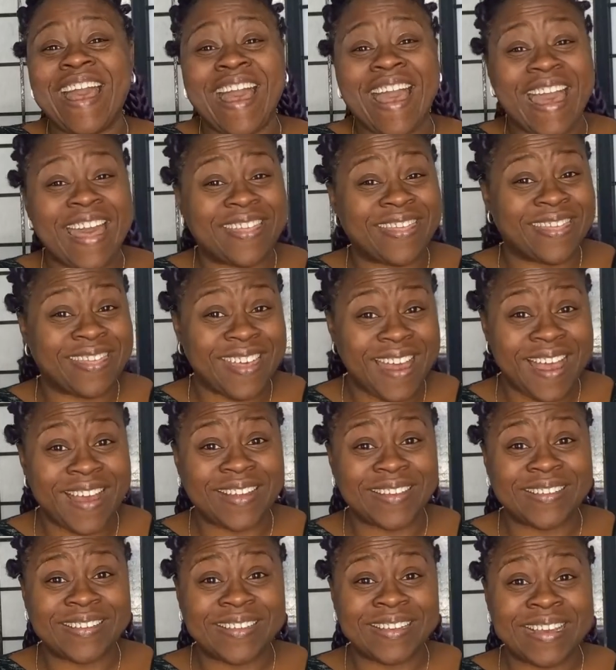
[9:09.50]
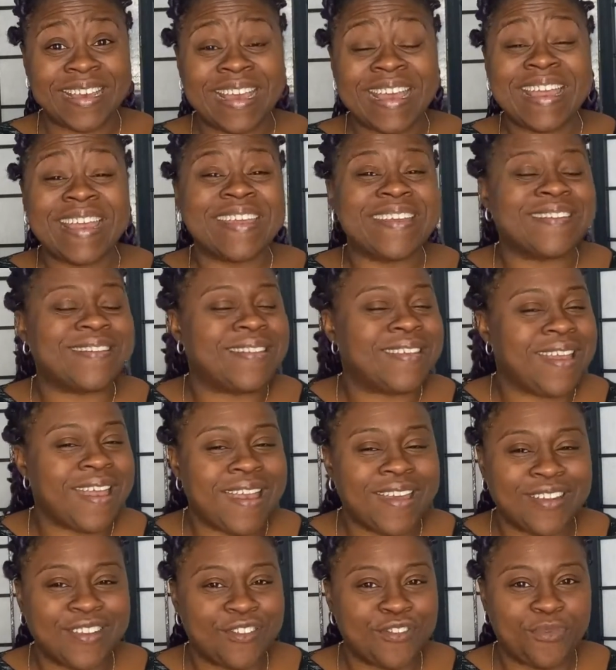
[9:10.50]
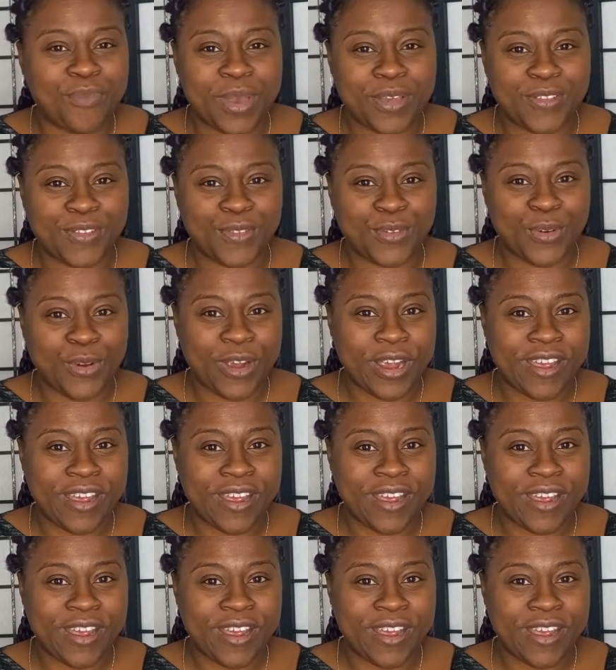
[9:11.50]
And that is the end of my story.